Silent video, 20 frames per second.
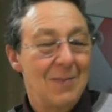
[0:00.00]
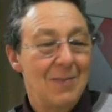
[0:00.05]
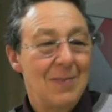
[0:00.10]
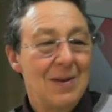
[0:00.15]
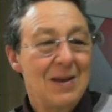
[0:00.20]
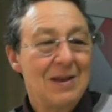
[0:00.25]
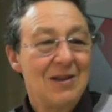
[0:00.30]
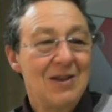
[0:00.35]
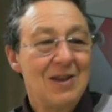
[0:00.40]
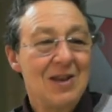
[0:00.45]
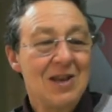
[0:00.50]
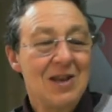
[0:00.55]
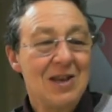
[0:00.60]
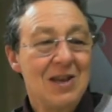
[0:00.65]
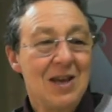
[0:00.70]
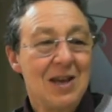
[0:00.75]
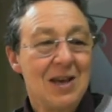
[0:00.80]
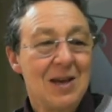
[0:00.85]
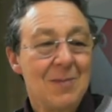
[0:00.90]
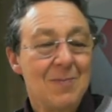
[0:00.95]
But
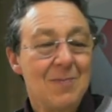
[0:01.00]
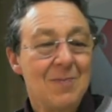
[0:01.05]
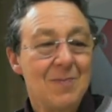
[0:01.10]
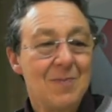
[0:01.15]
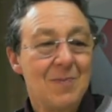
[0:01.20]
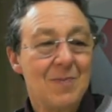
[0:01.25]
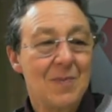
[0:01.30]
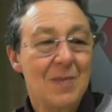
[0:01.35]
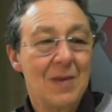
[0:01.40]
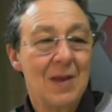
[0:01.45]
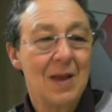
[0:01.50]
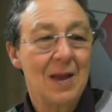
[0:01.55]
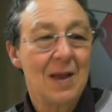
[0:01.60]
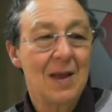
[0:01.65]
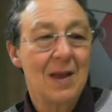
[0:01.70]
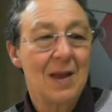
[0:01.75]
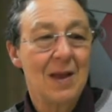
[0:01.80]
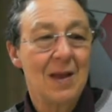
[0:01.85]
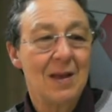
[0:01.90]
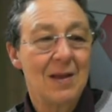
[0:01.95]
the
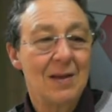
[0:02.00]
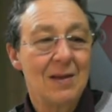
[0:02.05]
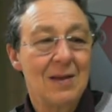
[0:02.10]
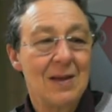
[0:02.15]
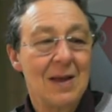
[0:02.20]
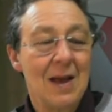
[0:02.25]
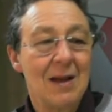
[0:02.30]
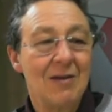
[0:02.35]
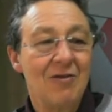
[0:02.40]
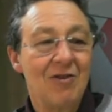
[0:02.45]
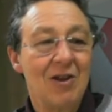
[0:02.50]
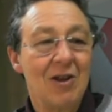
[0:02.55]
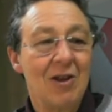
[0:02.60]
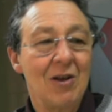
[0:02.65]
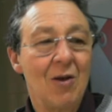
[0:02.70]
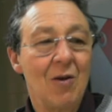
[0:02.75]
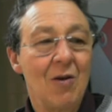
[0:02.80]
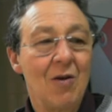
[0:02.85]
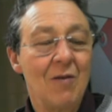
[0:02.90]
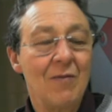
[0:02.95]

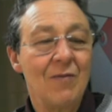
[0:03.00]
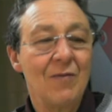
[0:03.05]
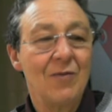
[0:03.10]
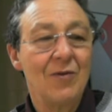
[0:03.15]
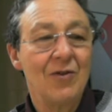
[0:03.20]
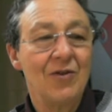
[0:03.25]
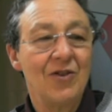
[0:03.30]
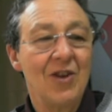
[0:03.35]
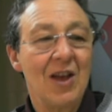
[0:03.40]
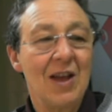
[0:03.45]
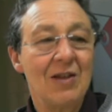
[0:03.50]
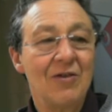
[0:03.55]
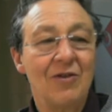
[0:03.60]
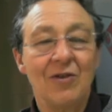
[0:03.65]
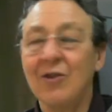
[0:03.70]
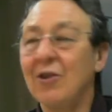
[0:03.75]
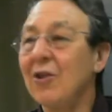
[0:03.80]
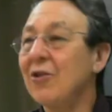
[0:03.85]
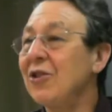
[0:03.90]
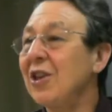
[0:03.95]
idea of the
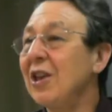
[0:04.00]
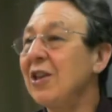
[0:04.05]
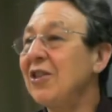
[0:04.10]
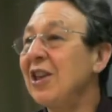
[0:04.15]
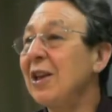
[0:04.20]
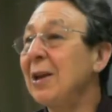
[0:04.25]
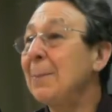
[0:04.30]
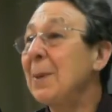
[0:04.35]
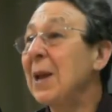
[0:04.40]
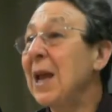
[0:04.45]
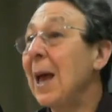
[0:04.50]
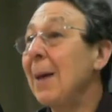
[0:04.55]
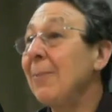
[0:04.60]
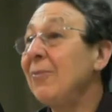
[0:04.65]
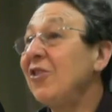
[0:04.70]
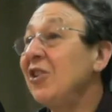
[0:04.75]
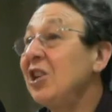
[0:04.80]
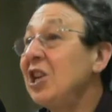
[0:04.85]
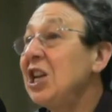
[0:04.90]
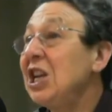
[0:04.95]
science, there
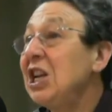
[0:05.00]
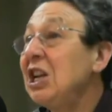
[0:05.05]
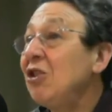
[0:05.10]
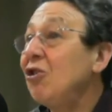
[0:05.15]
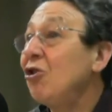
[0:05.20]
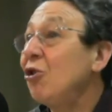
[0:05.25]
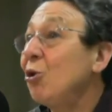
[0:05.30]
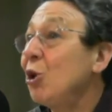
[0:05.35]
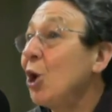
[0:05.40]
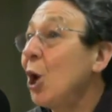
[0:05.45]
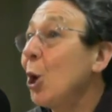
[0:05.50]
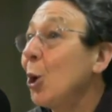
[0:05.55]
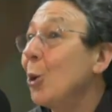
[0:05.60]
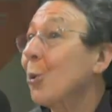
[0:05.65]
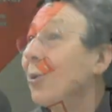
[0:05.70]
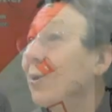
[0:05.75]
becomes a need to know.